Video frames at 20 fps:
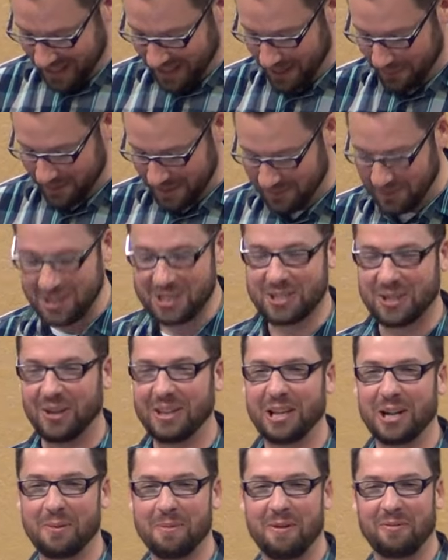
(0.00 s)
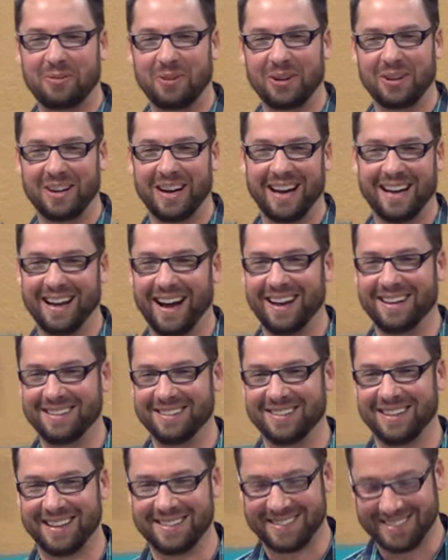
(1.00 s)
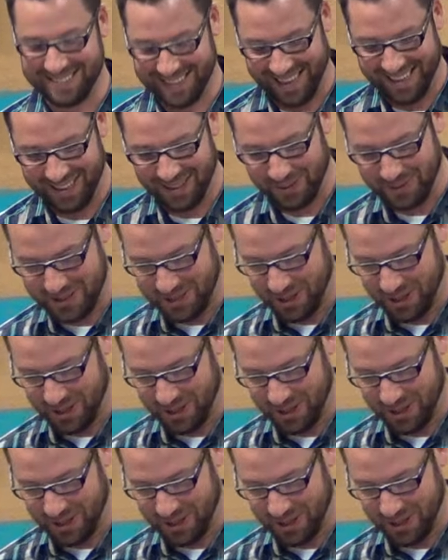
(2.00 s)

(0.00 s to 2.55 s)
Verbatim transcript: we'll just go a little bit further. I knew there